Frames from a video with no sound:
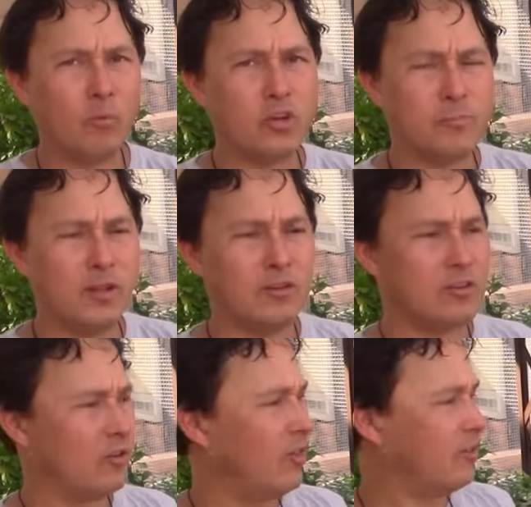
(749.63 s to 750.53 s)
which
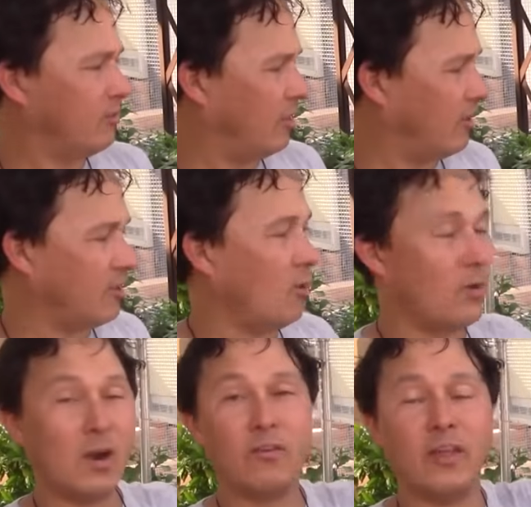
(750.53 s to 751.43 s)
means, you know, they sell
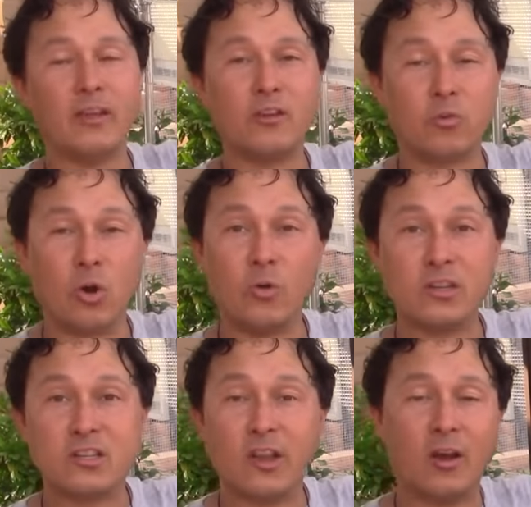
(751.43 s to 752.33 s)
whatever they could grow
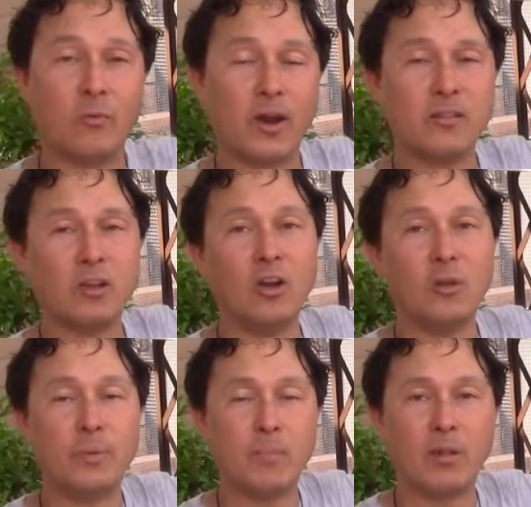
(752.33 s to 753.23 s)
and sell, right, to
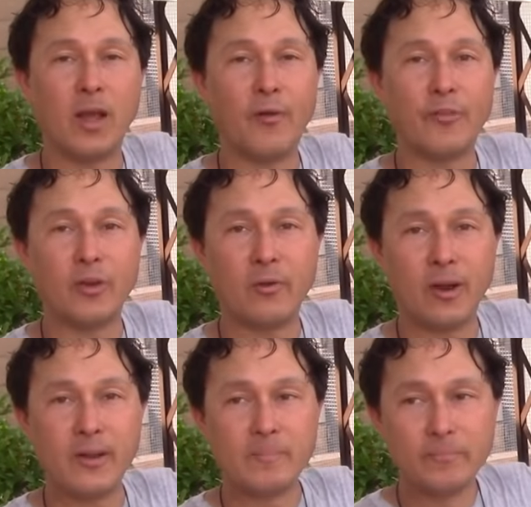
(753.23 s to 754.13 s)
other people out there,
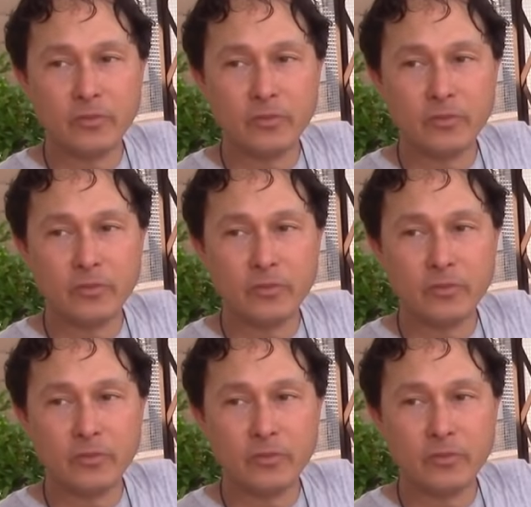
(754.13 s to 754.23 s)
right?